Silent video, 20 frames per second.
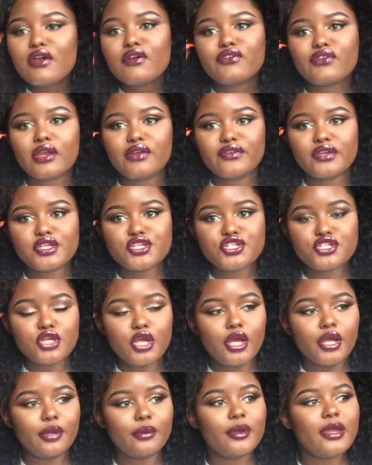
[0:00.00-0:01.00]
Favorite
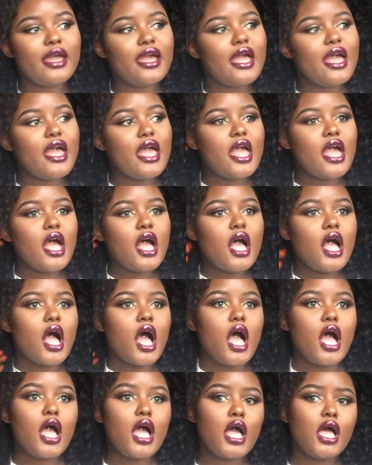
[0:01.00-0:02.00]
show.
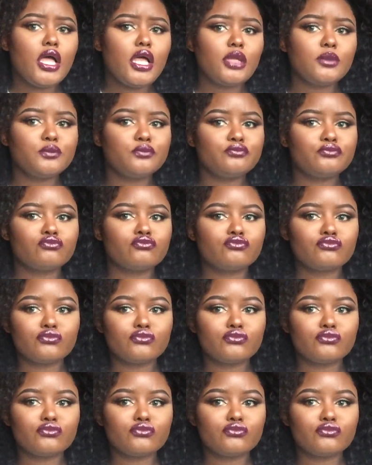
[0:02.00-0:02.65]
Um,